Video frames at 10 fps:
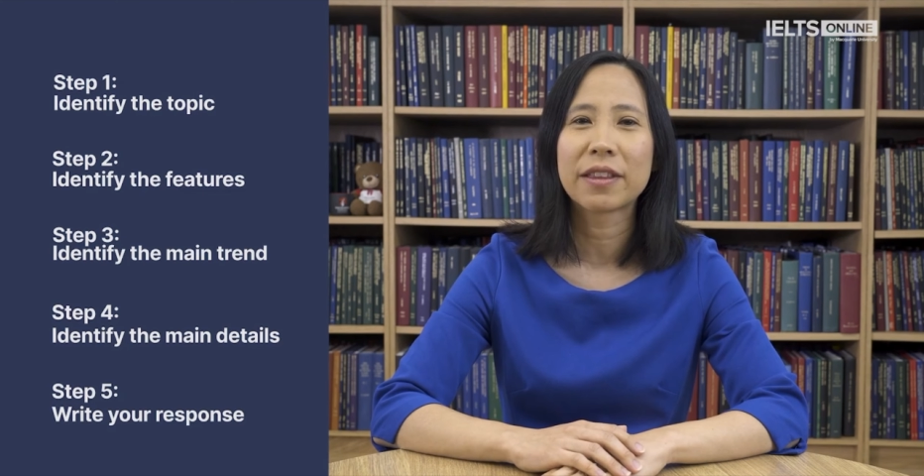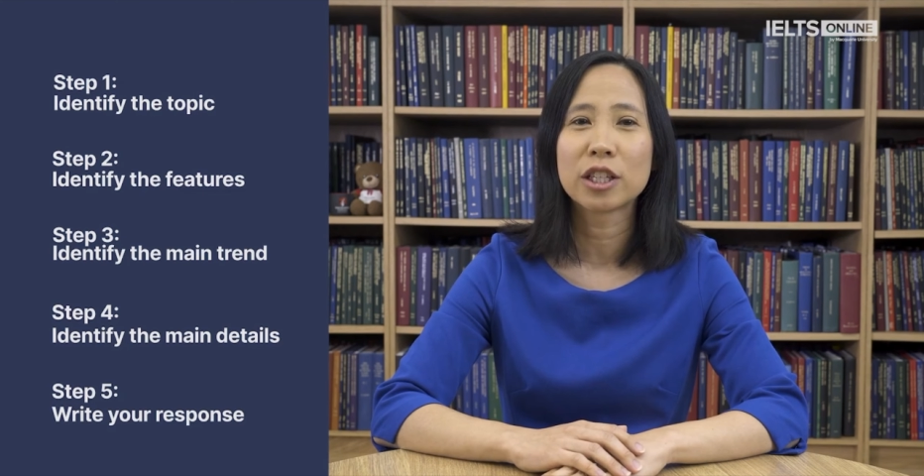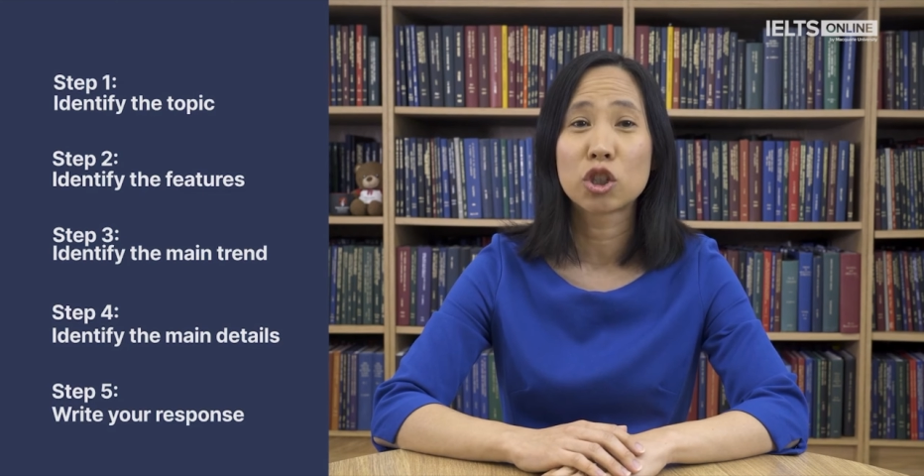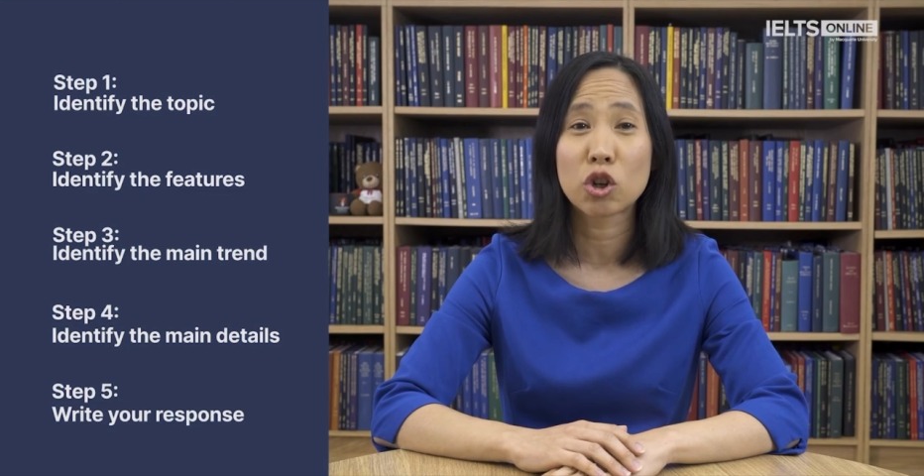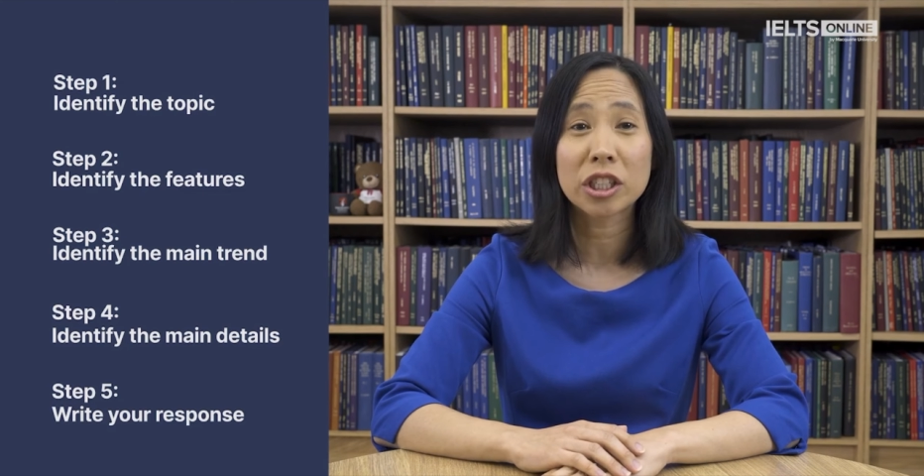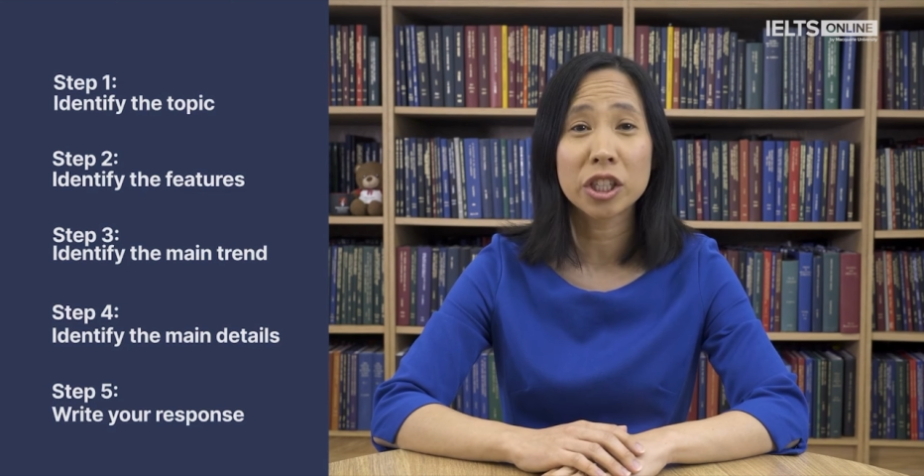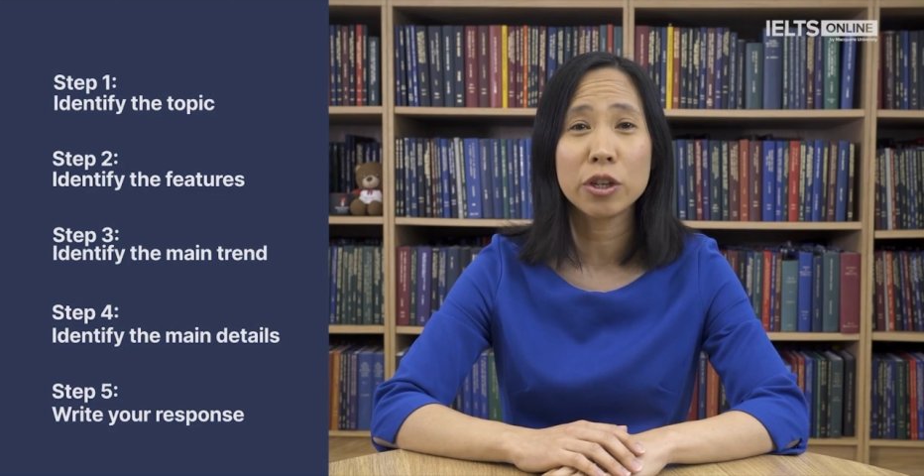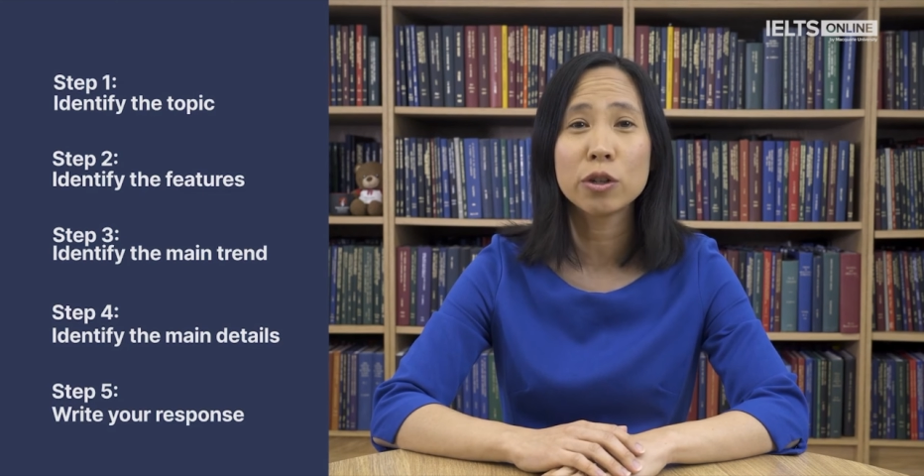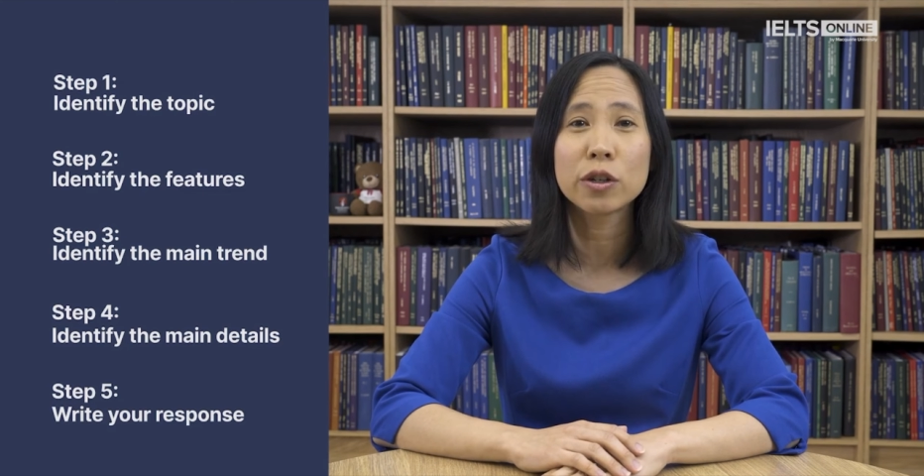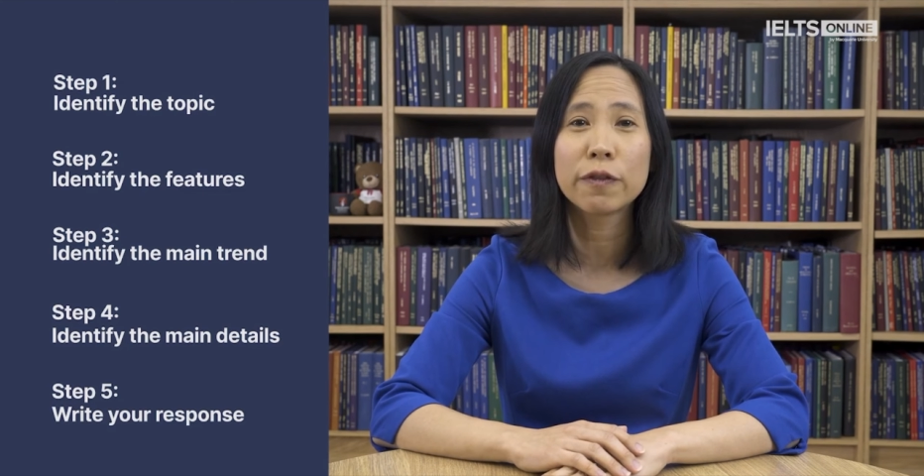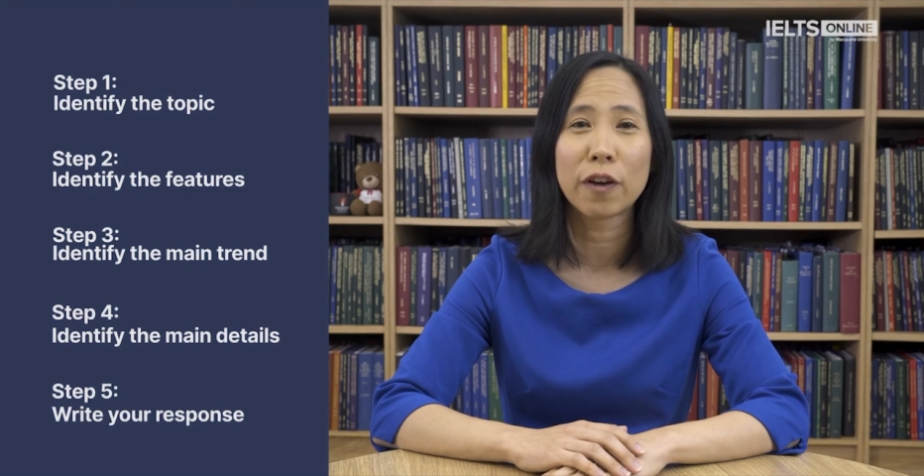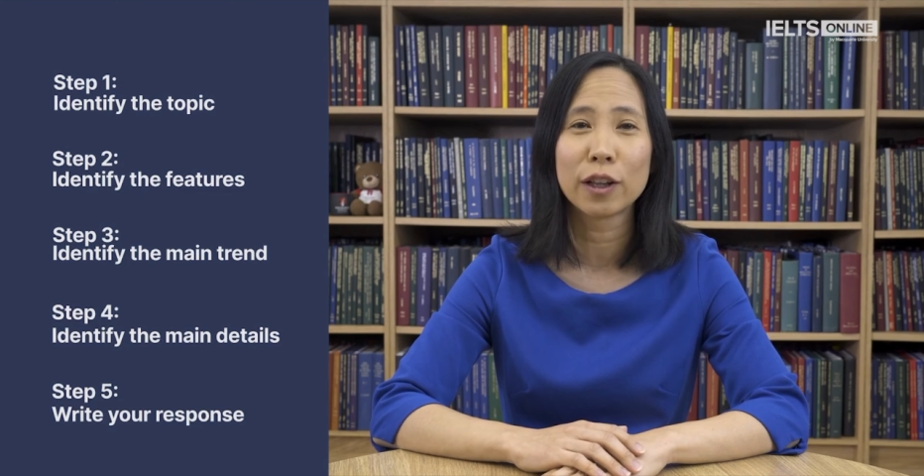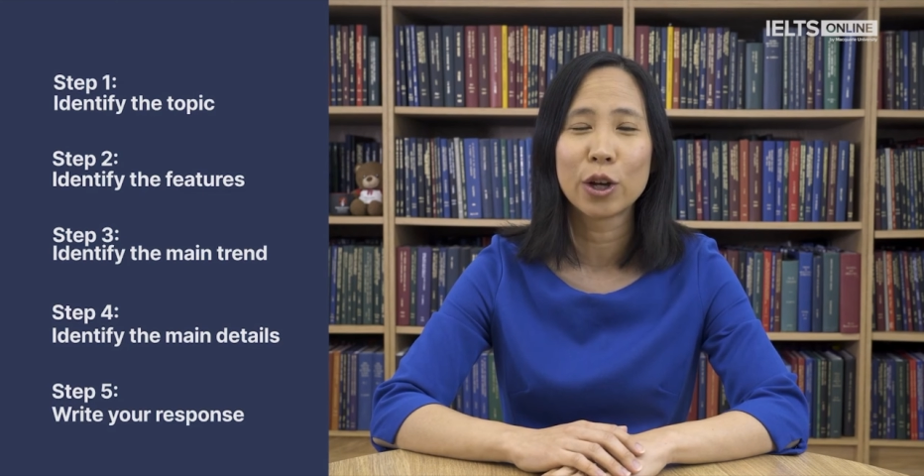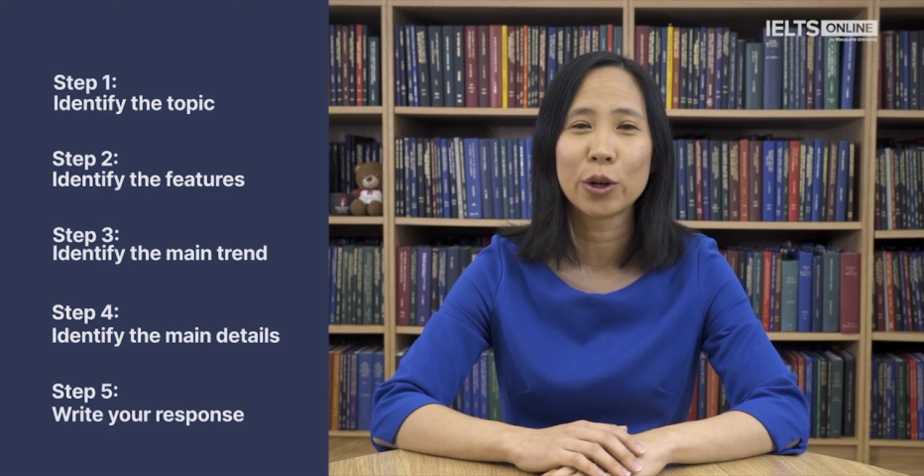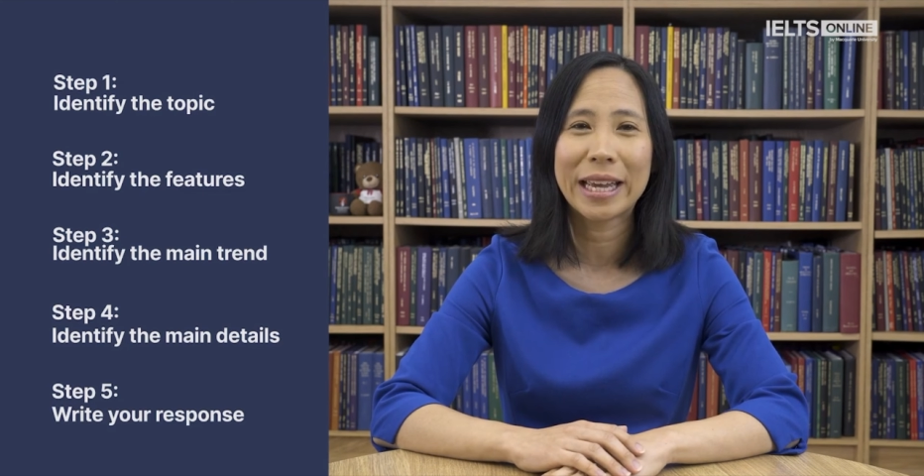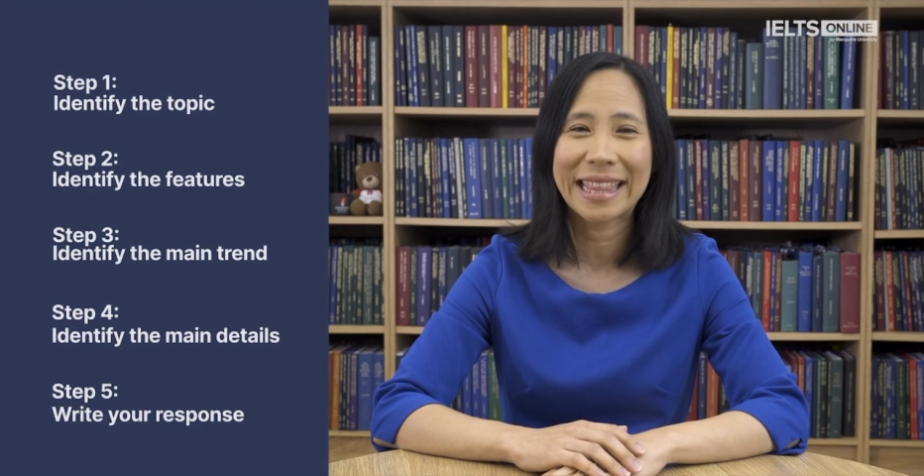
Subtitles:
and the structure you should follow